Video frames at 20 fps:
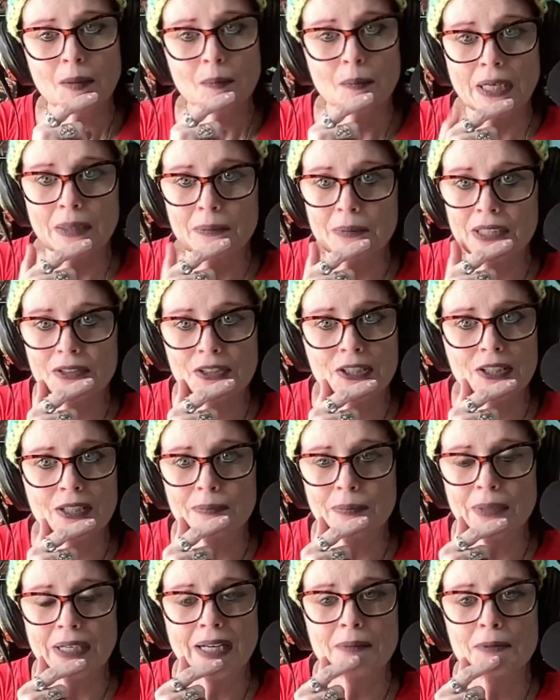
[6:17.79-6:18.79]
Baby, it
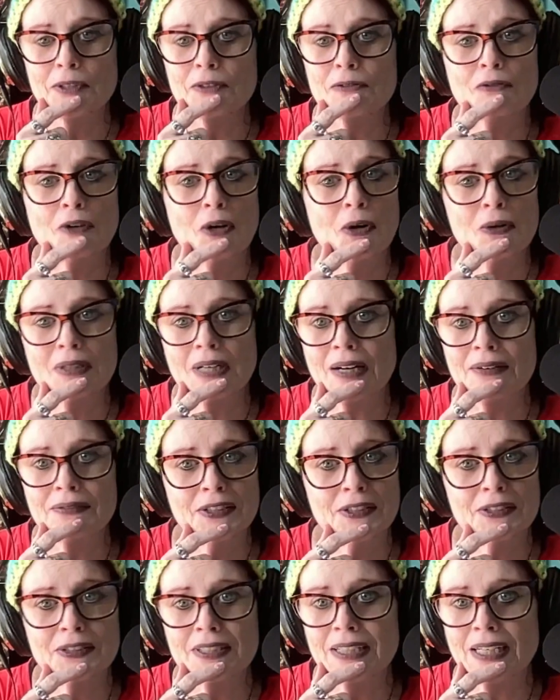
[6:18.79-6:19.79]
shouldn't be able to roll
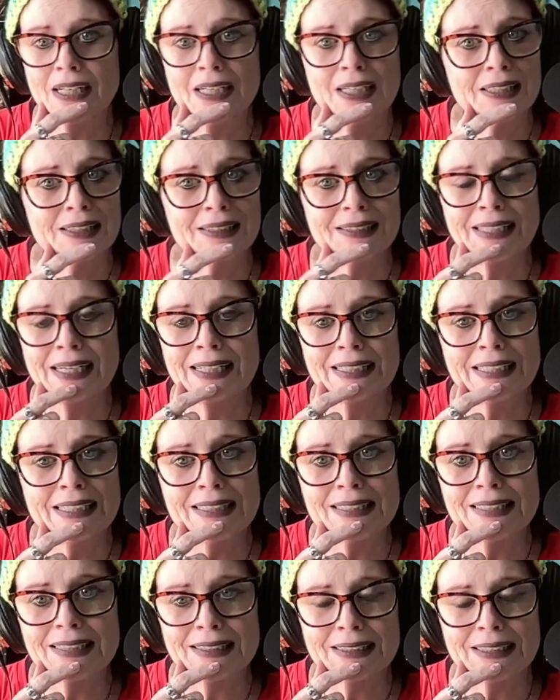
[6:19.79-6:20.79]
off your tongue that
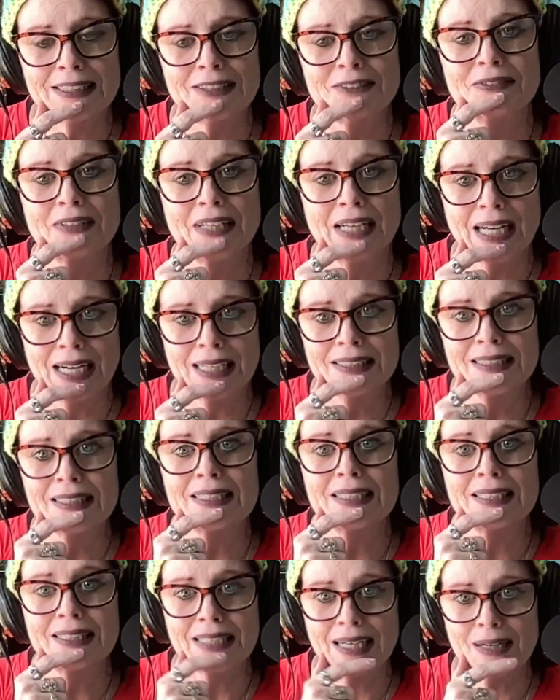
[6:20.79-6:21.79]
easily. You've got to
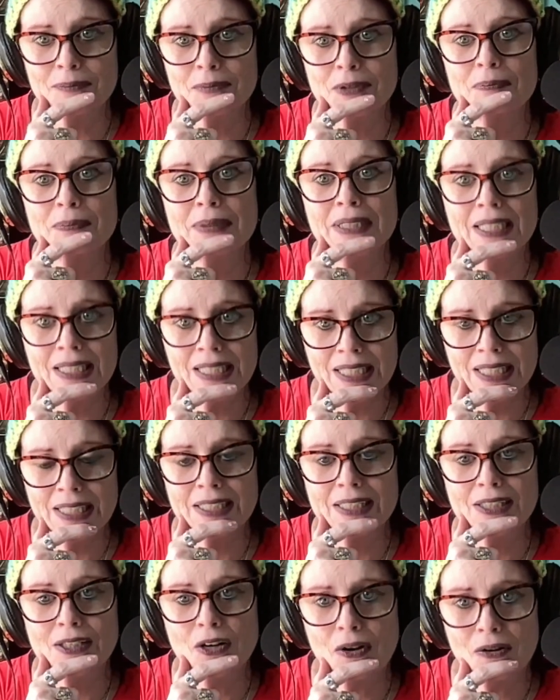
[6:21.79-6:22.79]
stop
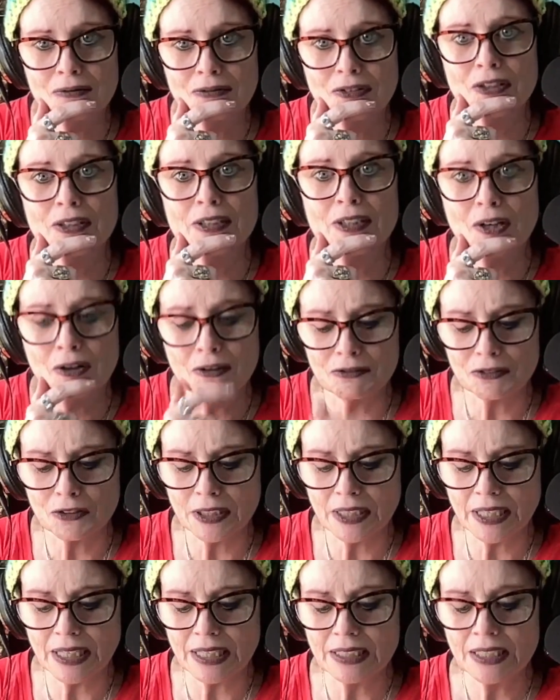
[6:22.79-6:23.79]
repeating it over and
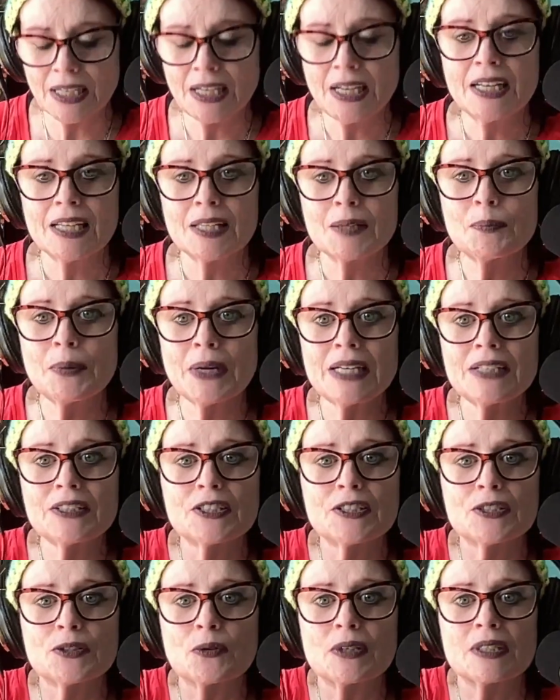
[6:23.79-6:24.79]
over again. The Page
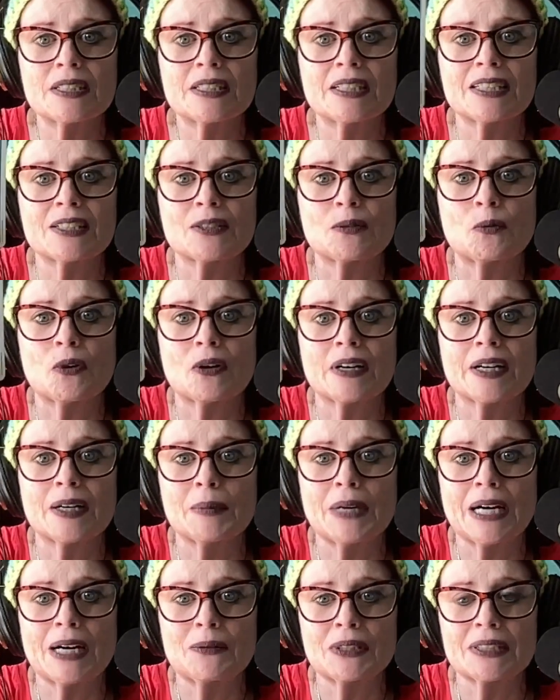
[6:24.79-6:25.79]
of Swords doesn't worry
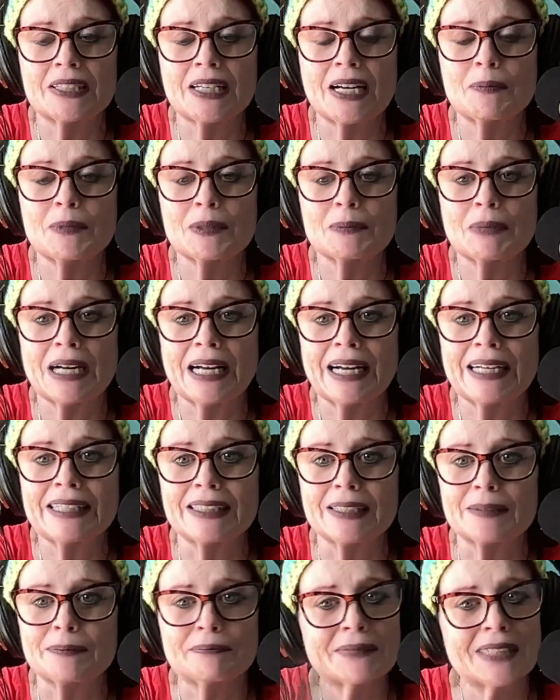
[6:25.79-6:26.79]
about what's happened
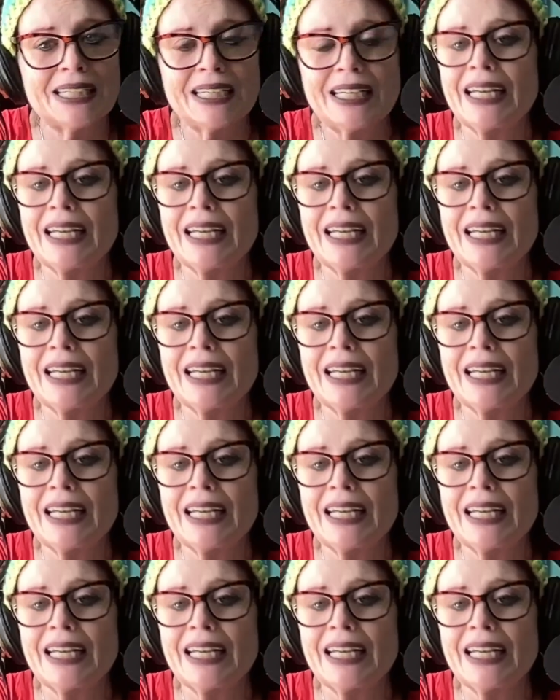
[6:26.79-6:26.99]
behind him.